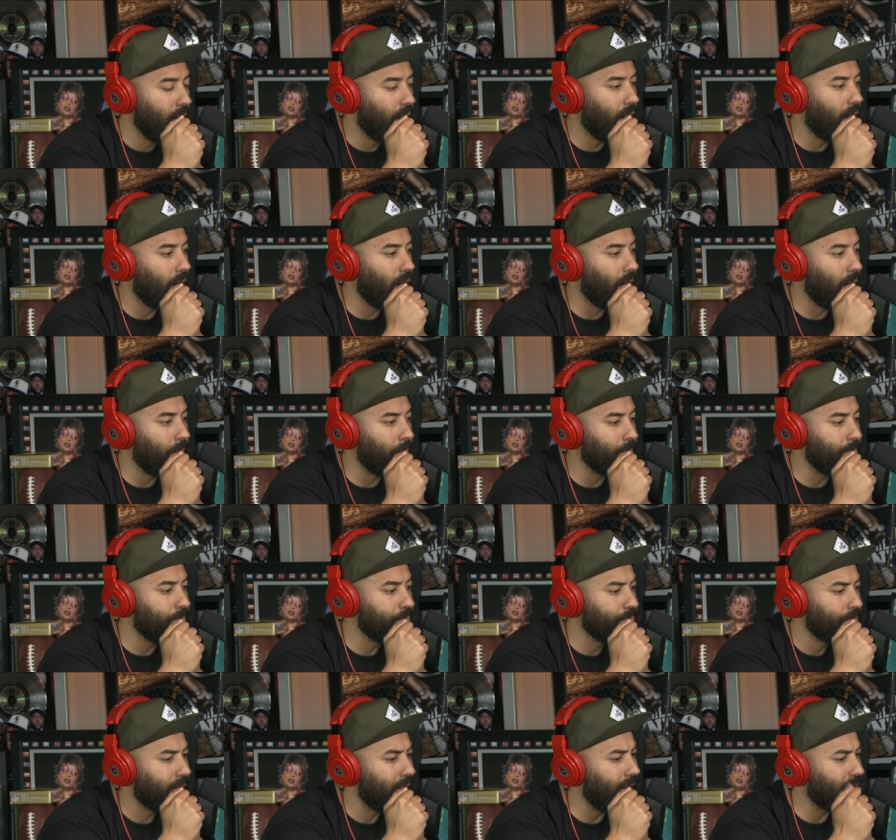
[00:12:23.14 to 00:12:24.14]
Um,
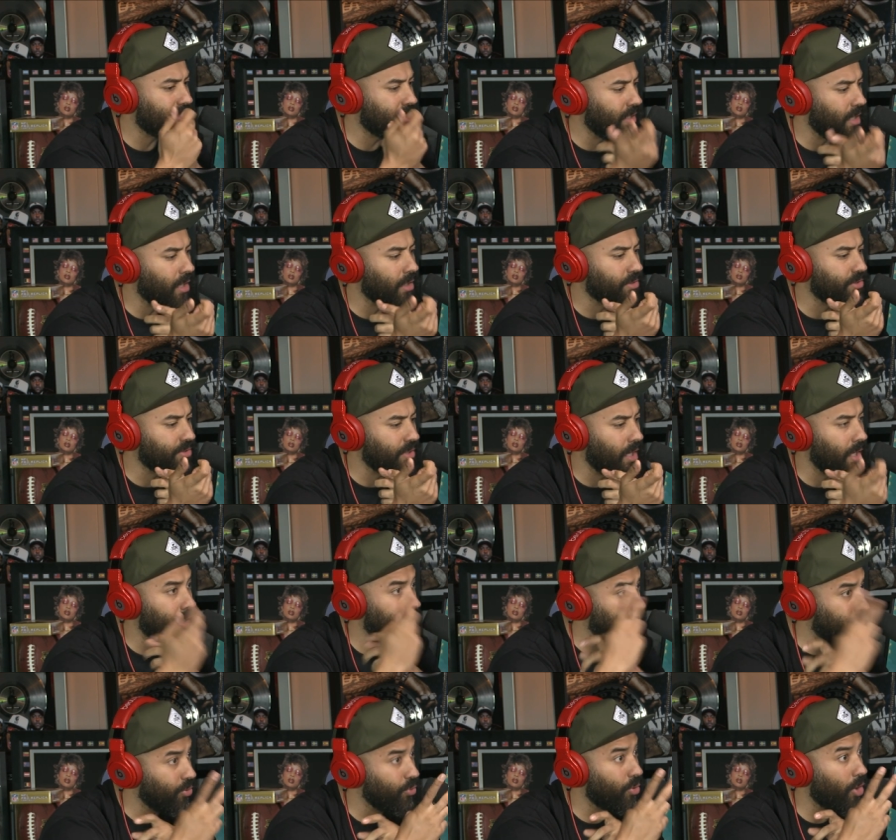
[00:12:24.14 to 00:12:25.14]
he has a young son
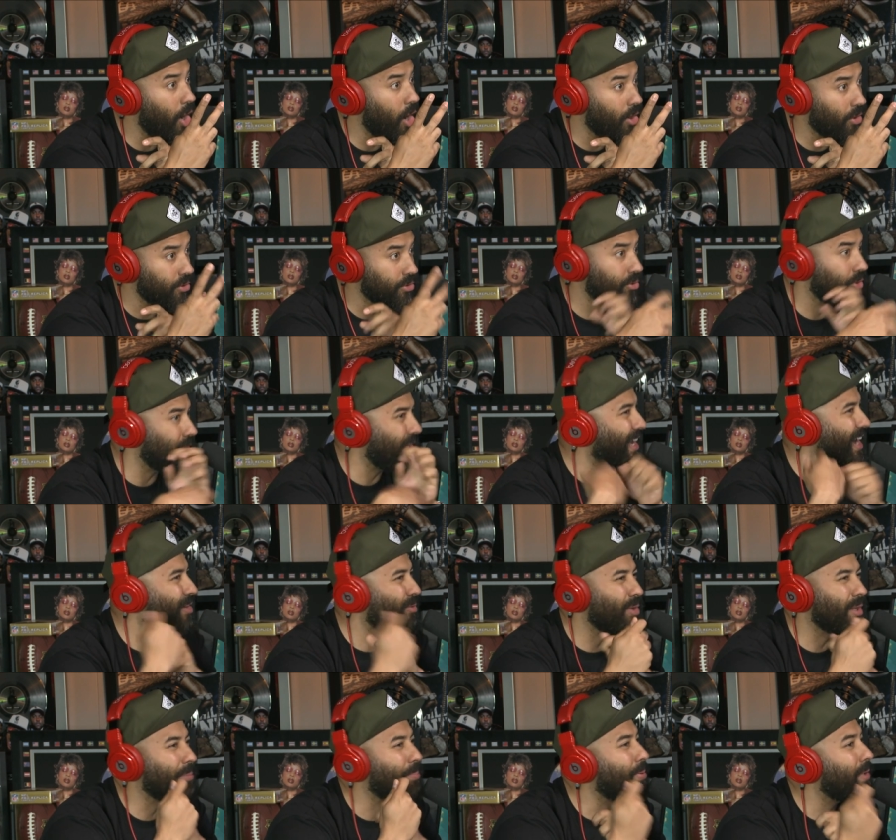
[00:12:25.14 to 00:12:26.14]
and two daughters, so mm. he can't
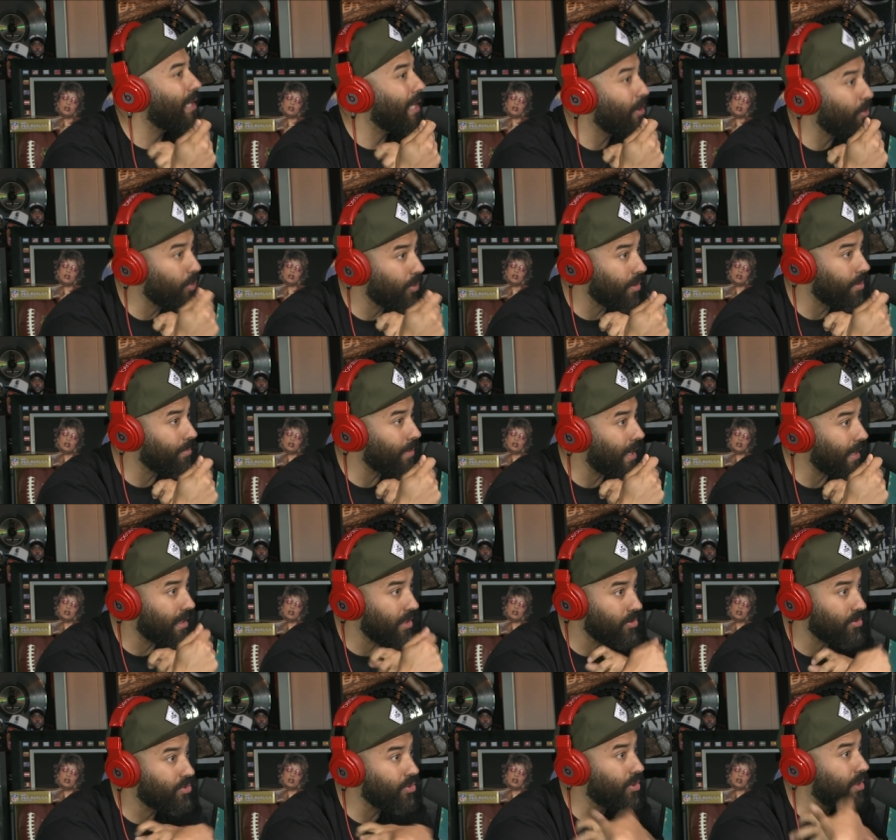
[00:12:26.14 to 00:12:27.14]
really play with them like he
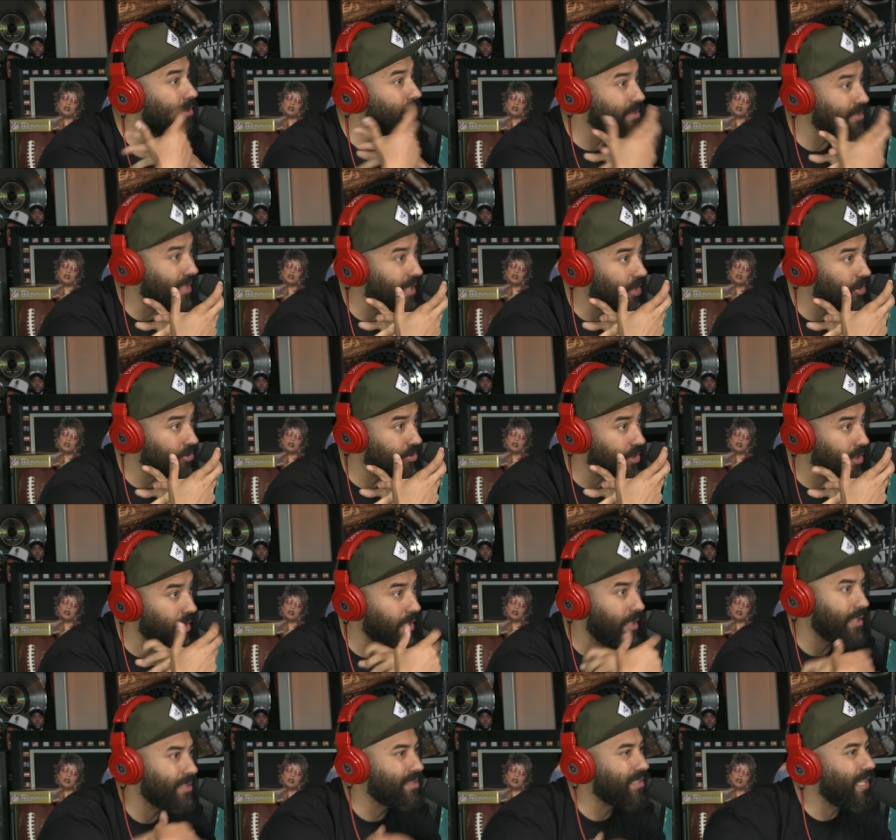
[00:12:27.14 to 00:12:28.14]
used to because mm. his energy
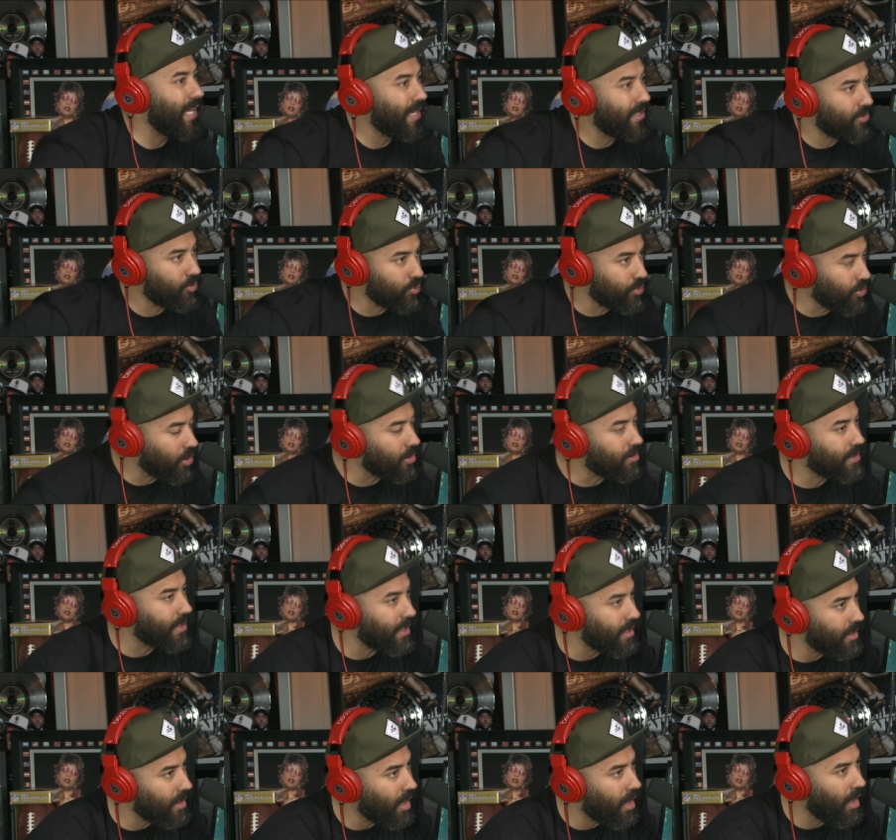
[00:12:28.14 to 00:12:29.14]
and his legs will start to
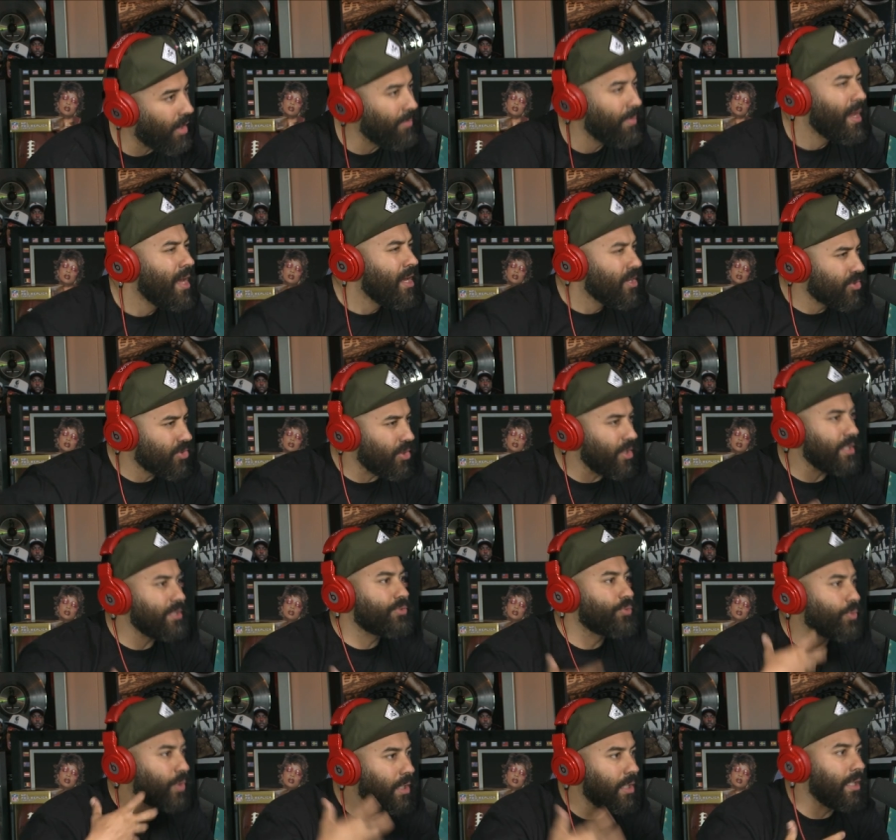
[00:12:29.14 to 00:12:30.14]
get numb. Mm-hmm. So he's
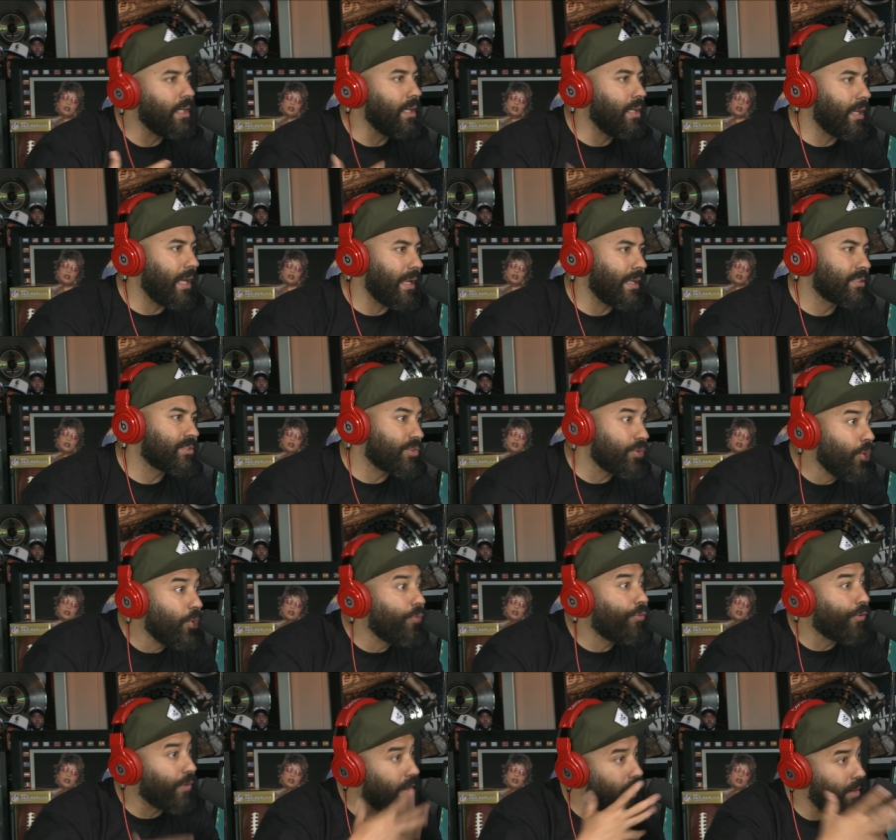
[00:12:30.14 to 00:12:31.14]
really, and it's new
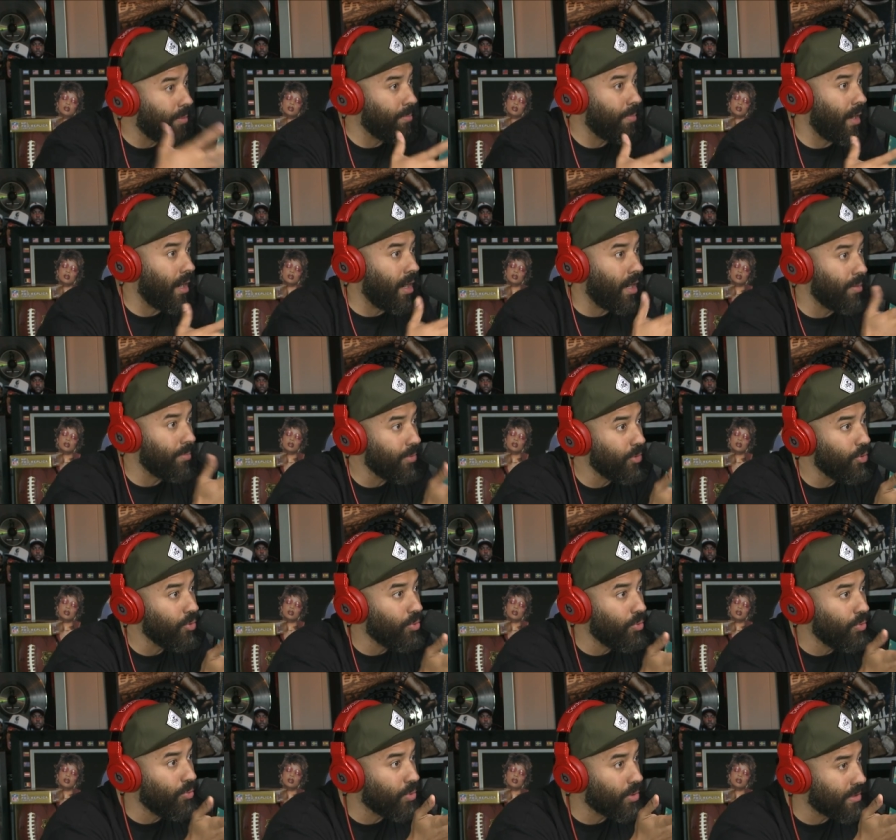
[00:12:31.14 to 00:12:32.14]
for him. Um, you
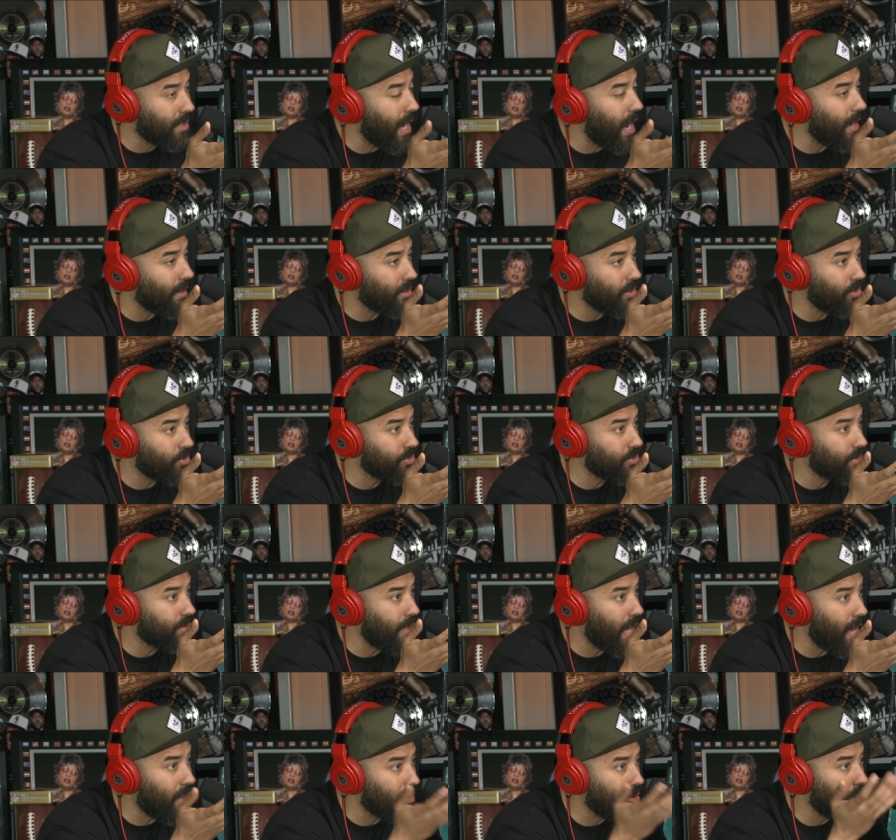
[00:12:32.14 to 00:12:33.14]
were diagnosed
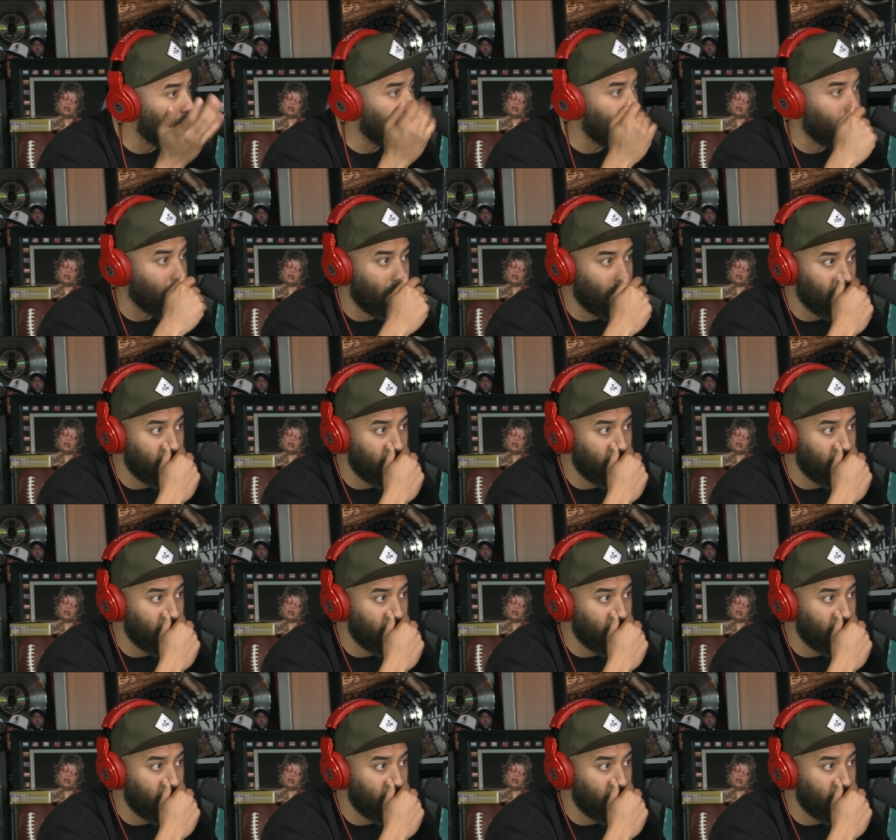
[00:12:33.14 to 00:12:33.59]
how long ago?